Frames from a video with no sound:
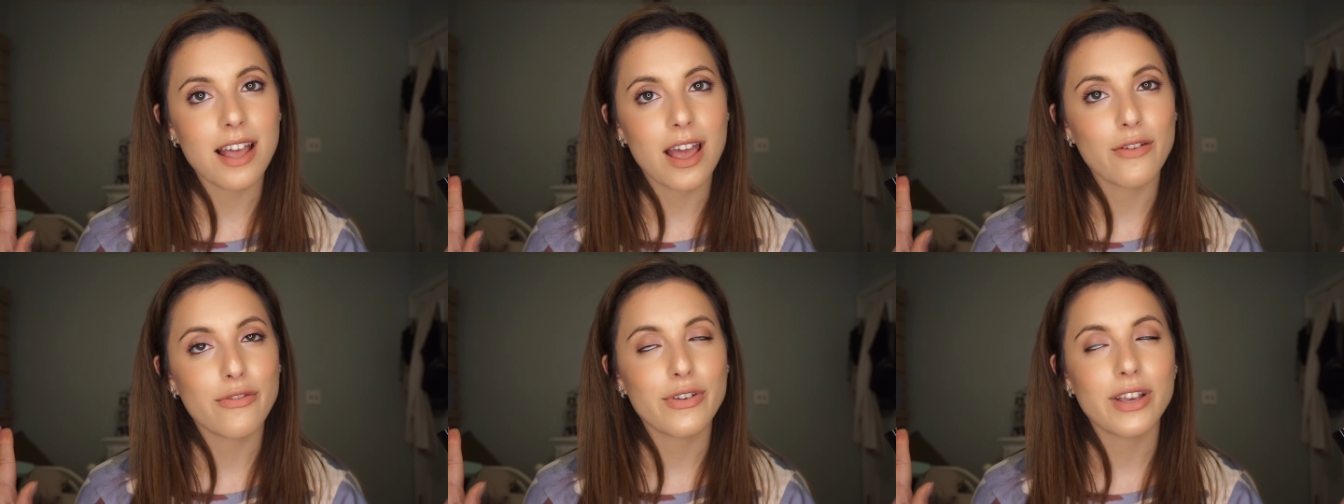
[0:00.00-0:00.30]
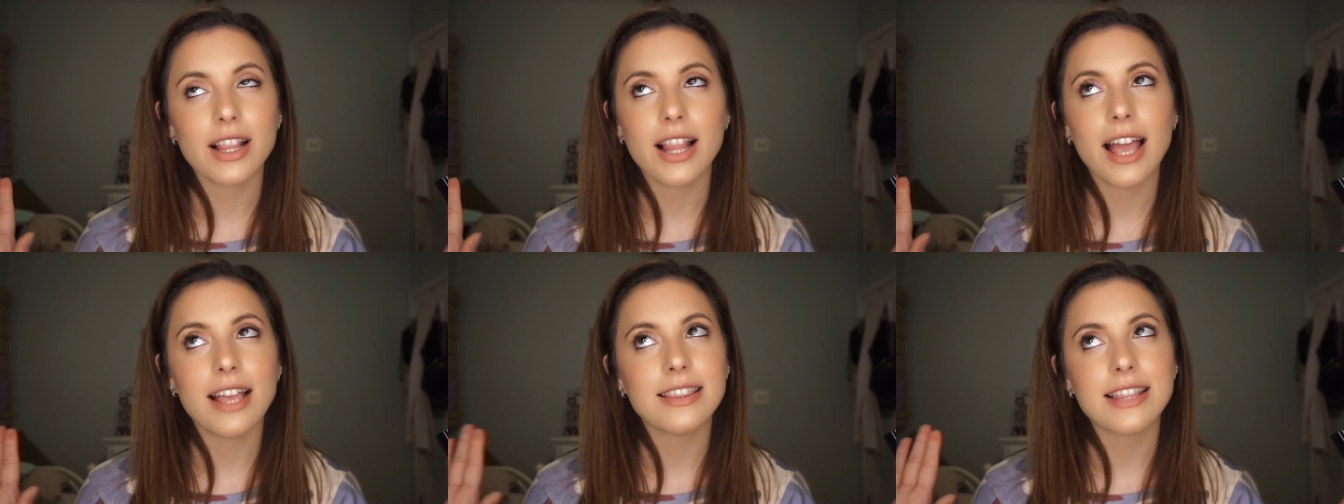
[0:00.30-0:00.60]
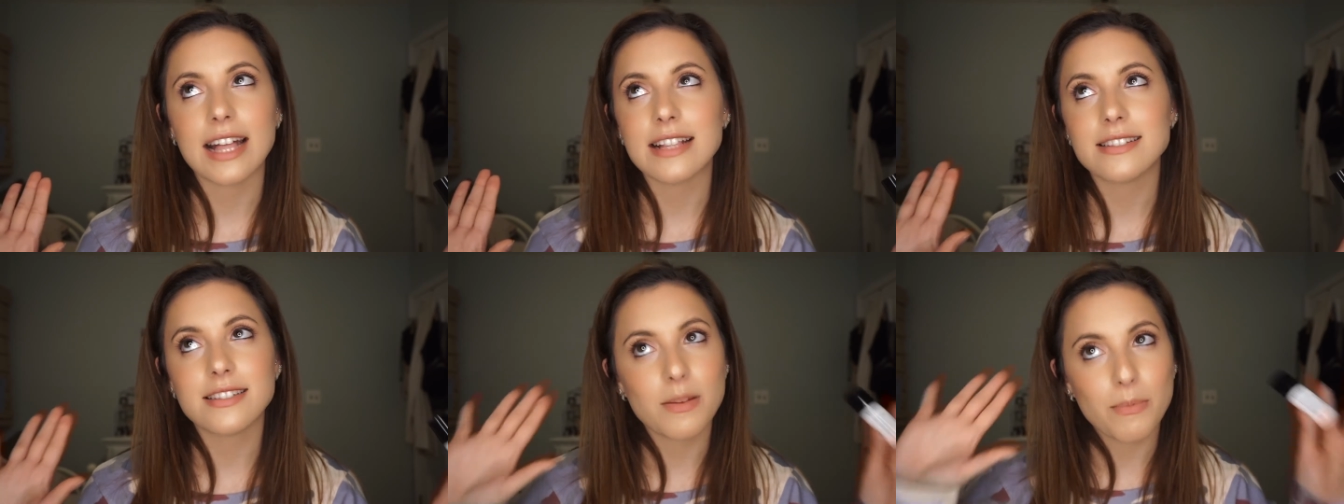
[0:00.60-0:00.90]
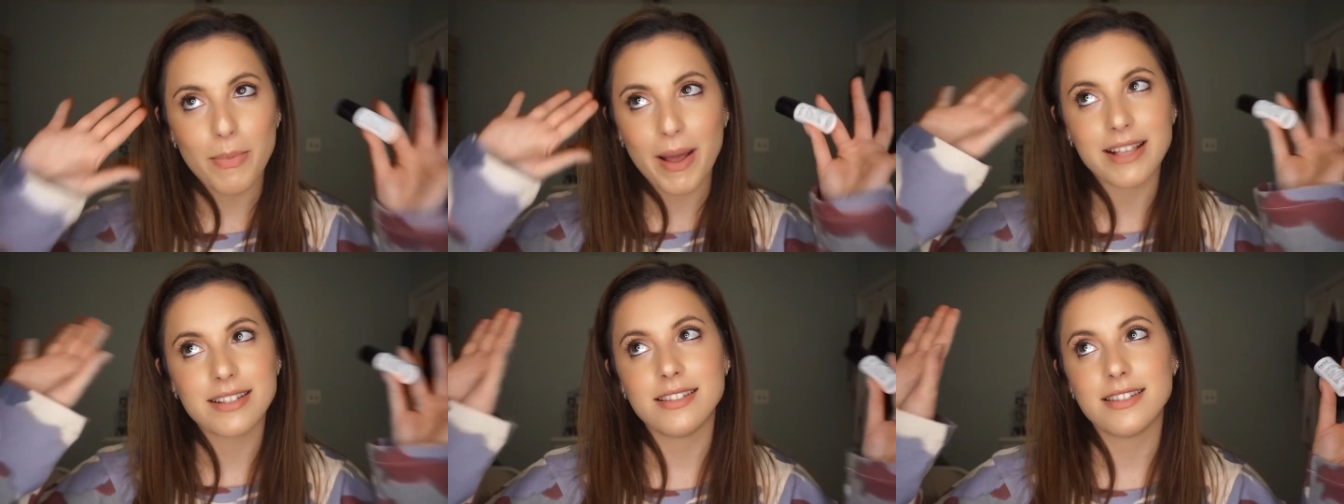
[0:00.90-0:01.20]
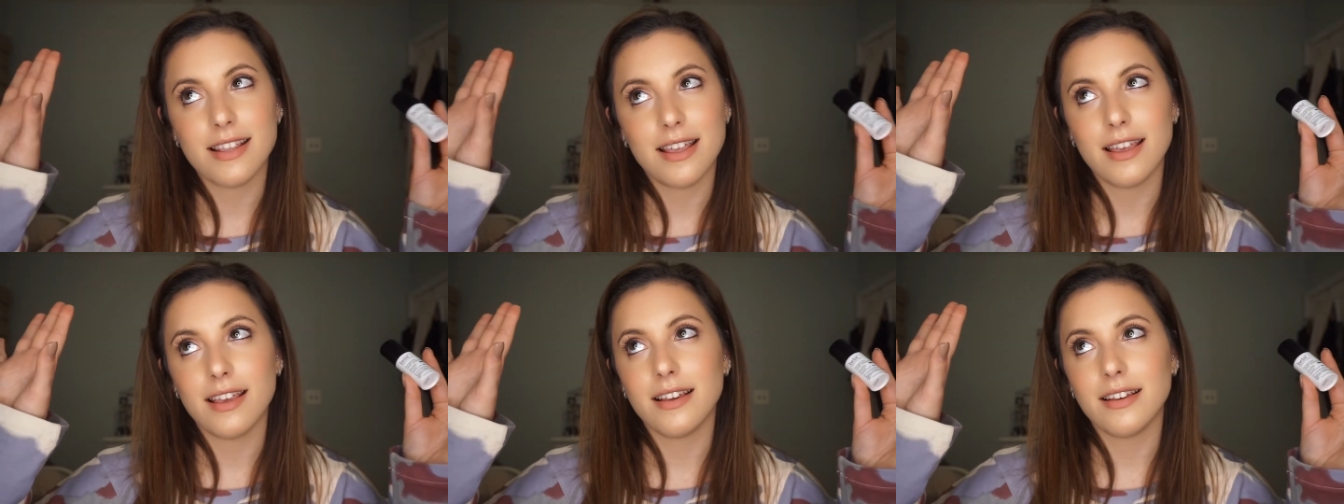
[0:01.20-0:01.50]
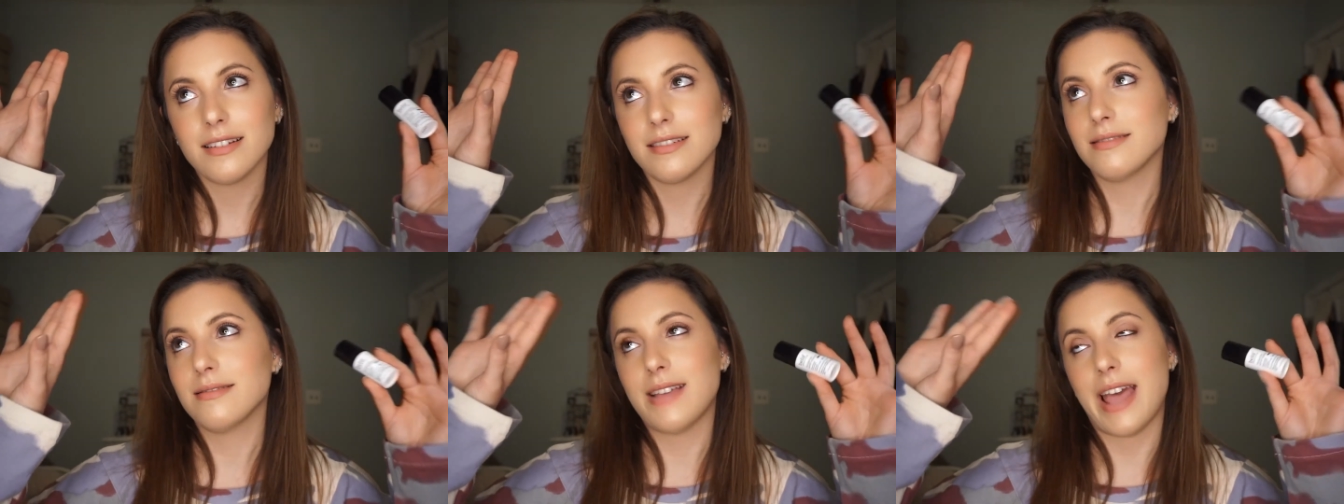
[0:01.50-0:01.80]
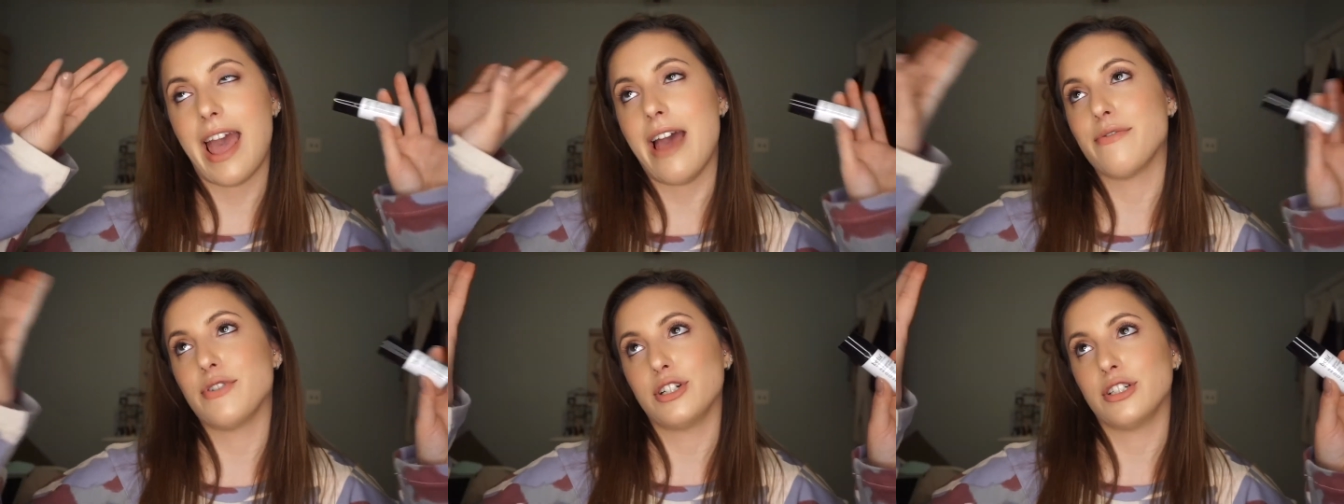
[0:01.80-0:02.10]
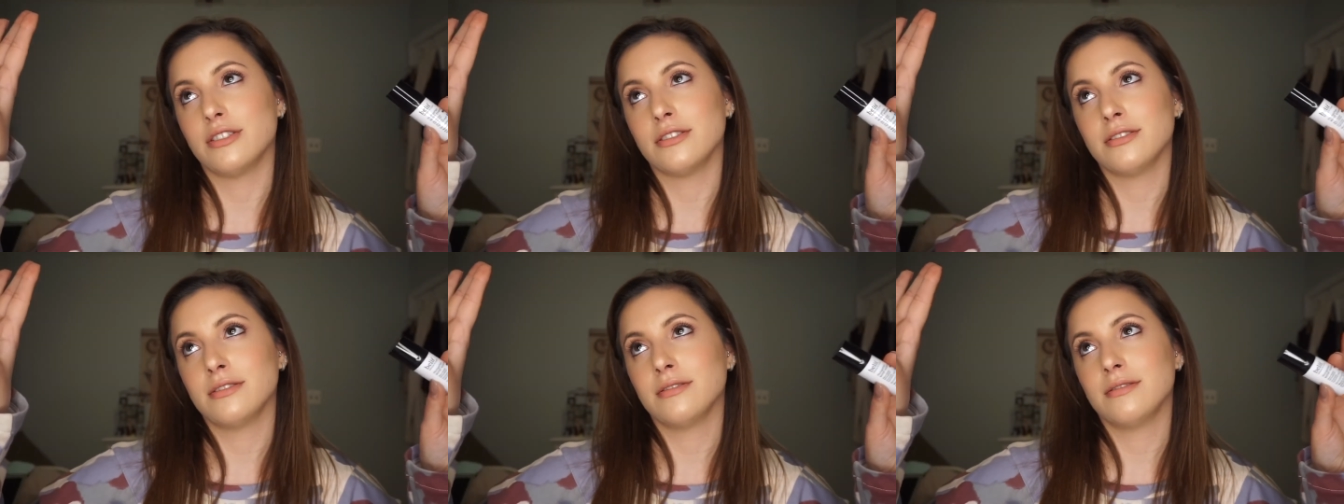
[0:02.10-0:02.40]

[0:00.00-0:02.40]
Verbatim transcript: I feel like that's the best thing ever.